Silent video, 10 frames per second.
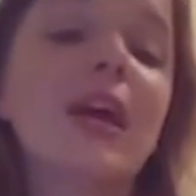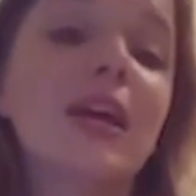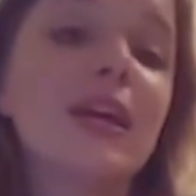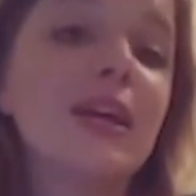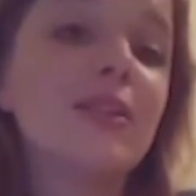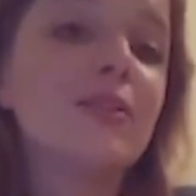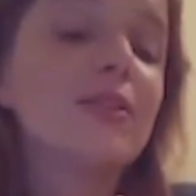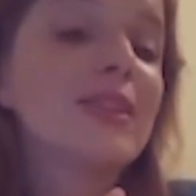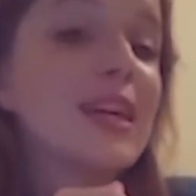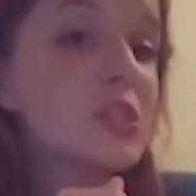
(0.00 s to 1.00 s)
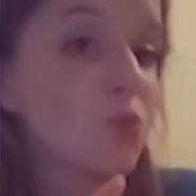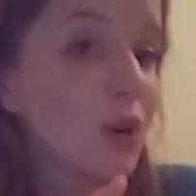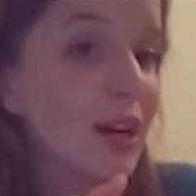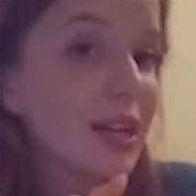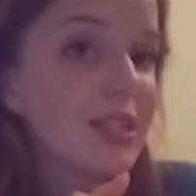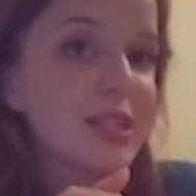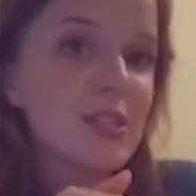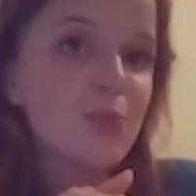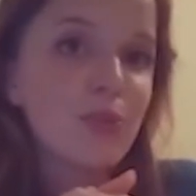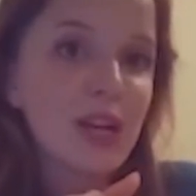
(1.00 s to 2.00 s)
And that's why
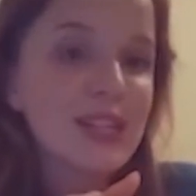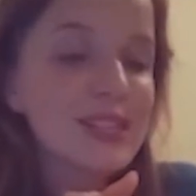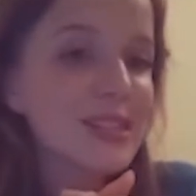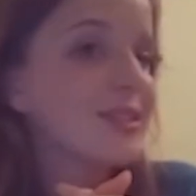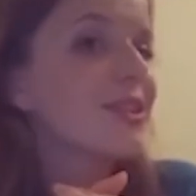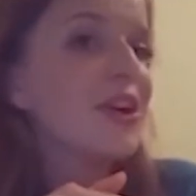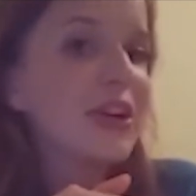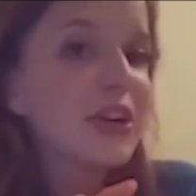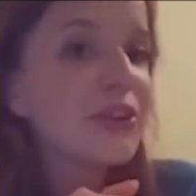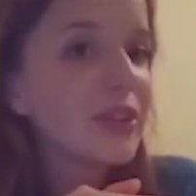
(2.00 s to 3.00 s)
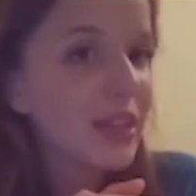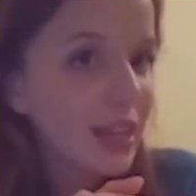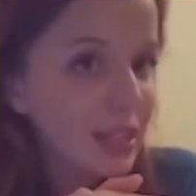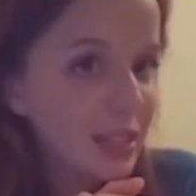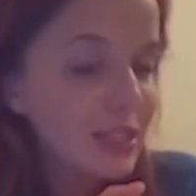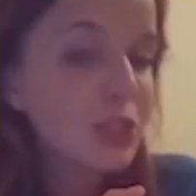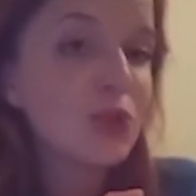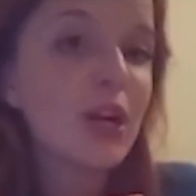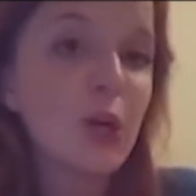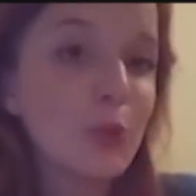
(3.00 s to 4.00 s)
these practices are created
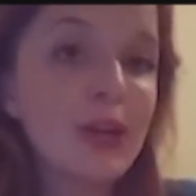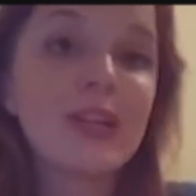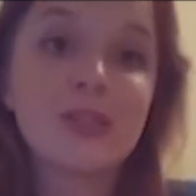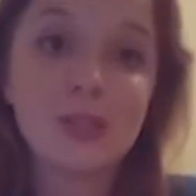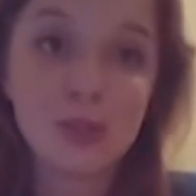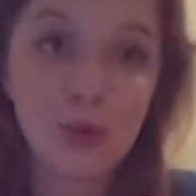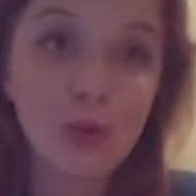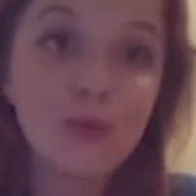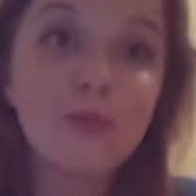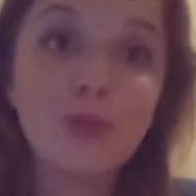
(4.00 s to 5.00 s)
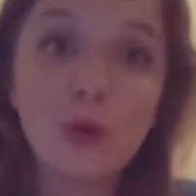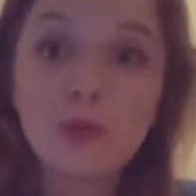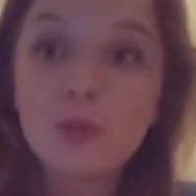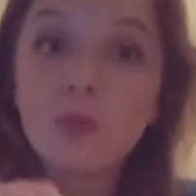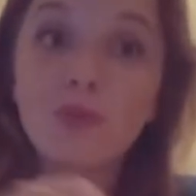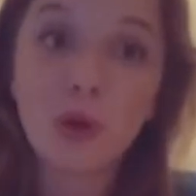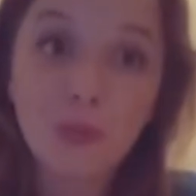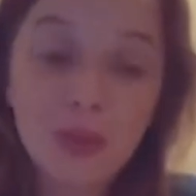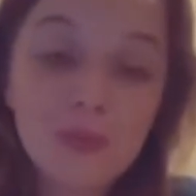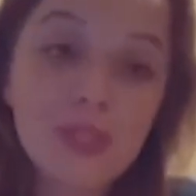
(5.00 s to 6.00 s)
to help us solve those
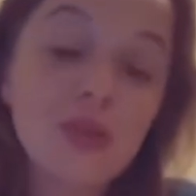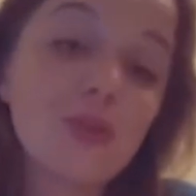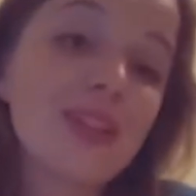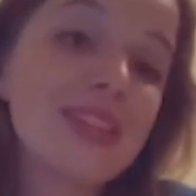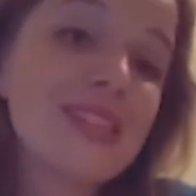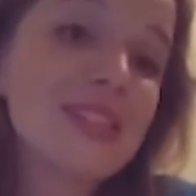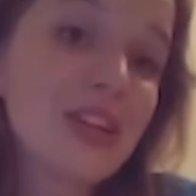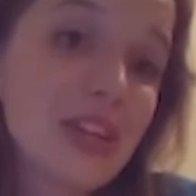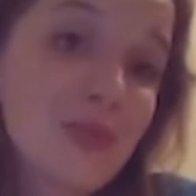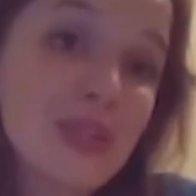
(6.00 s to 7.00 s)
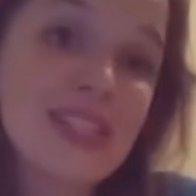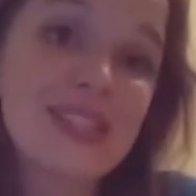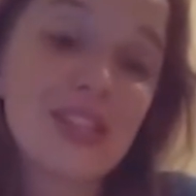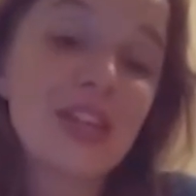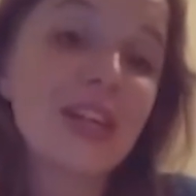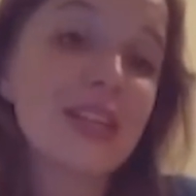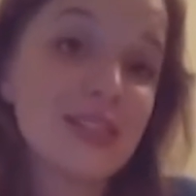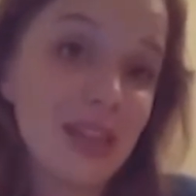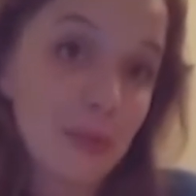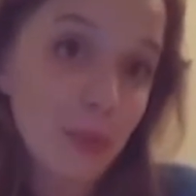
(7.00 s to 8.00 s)
problems. So let's start with a certain
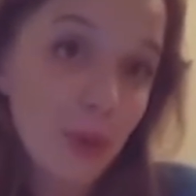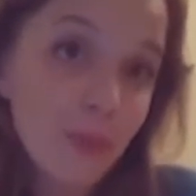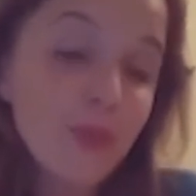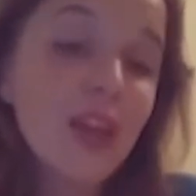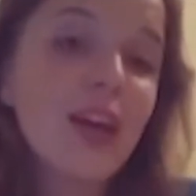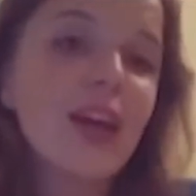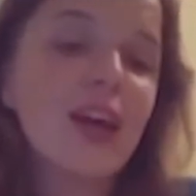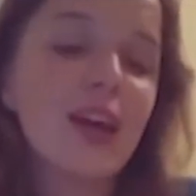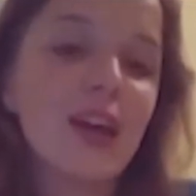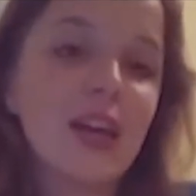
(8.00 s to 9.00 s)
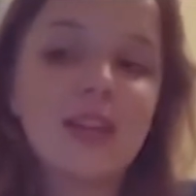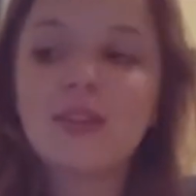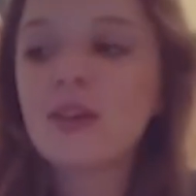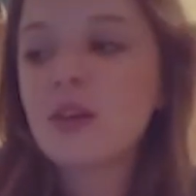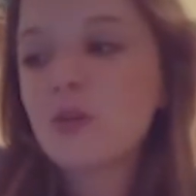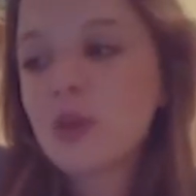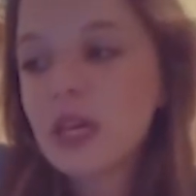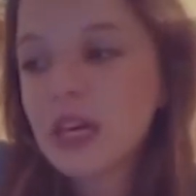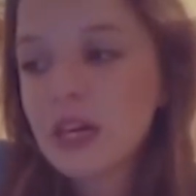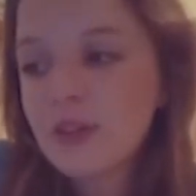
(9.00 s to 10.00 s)
example. And we
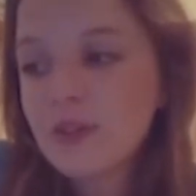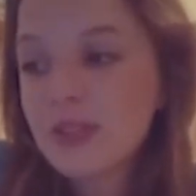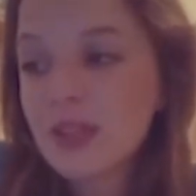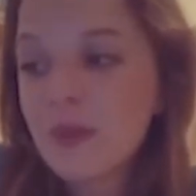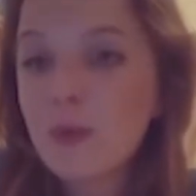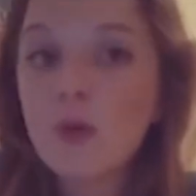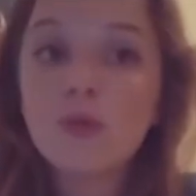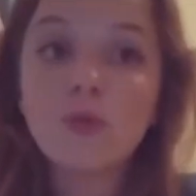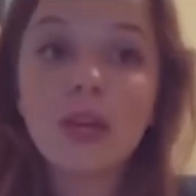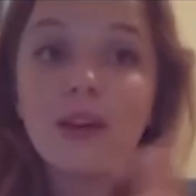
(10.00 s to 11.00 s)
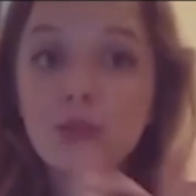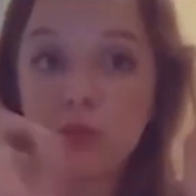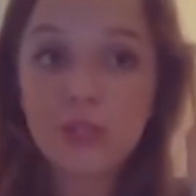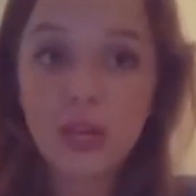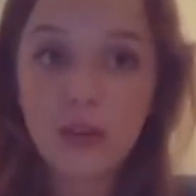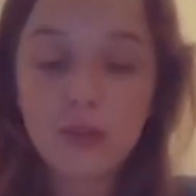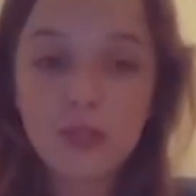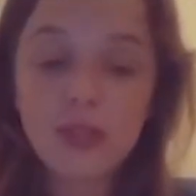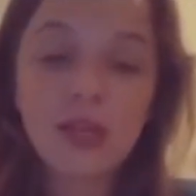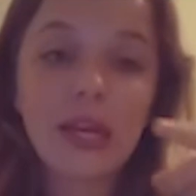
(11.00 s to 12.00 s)
have two
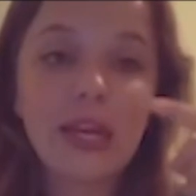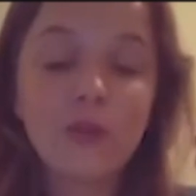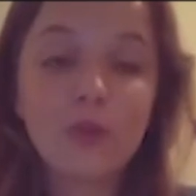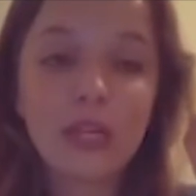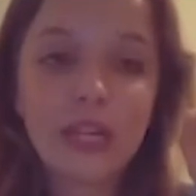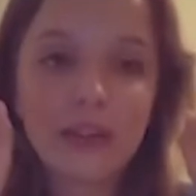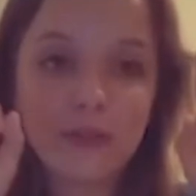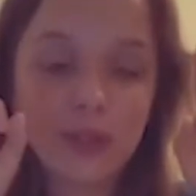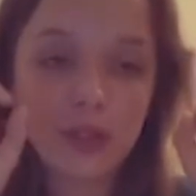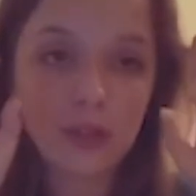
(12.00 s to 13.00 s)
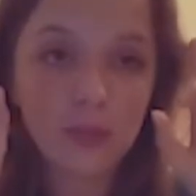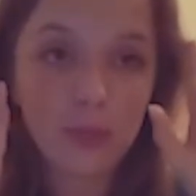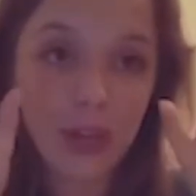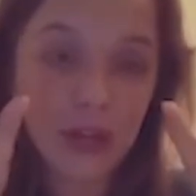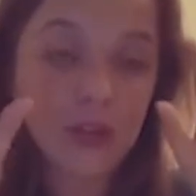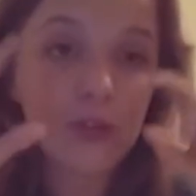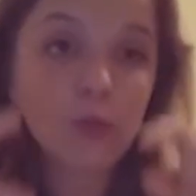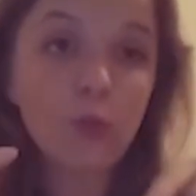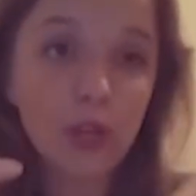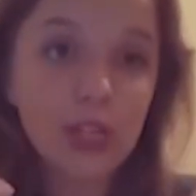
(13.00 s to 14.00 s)
sounds, and we have pairs
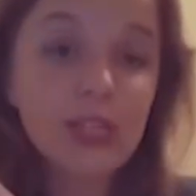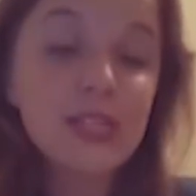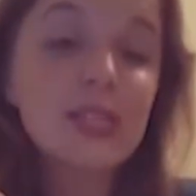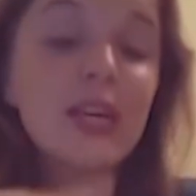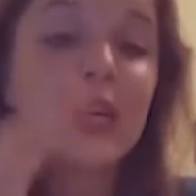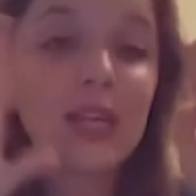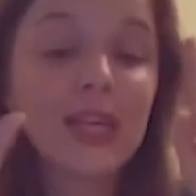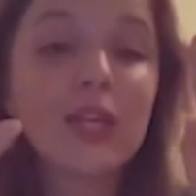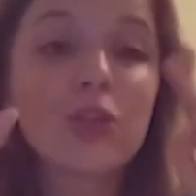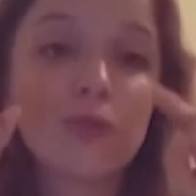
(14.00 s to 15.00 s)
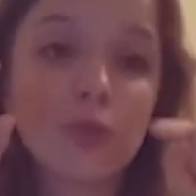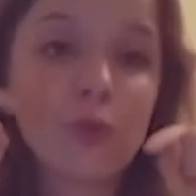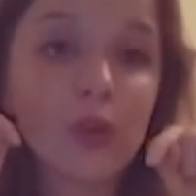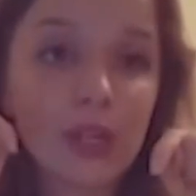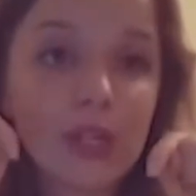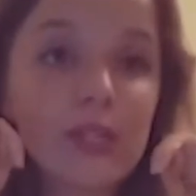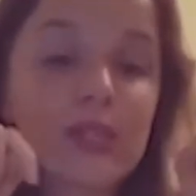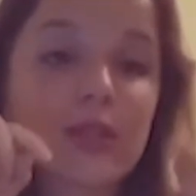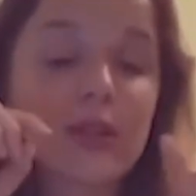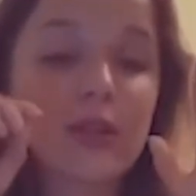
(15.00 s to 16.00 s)
of words. Each of the words